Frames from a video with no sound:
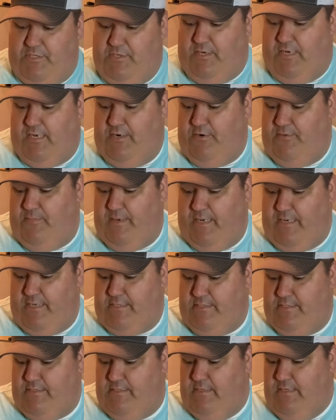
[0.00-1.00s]
to 100
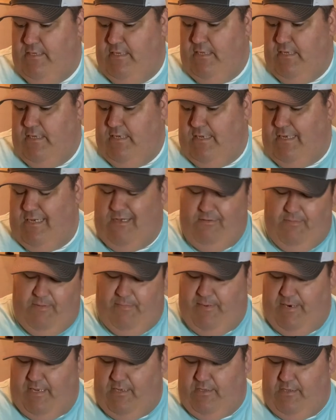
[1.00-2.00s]
bucks. Uh,
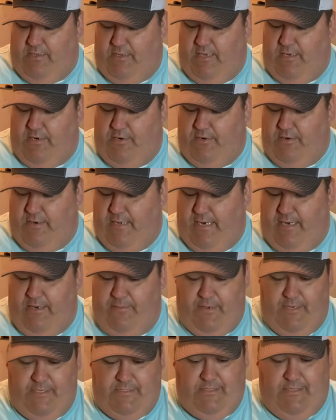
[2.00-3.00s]
maybe not 180
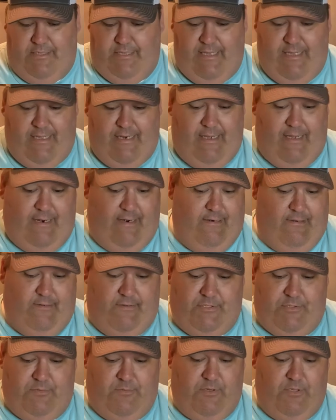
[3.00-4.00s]
bucks on that. I don't know.
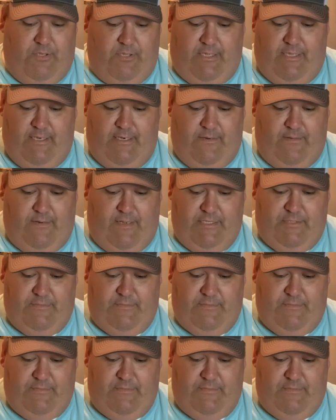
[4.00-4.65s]
So we're looking, I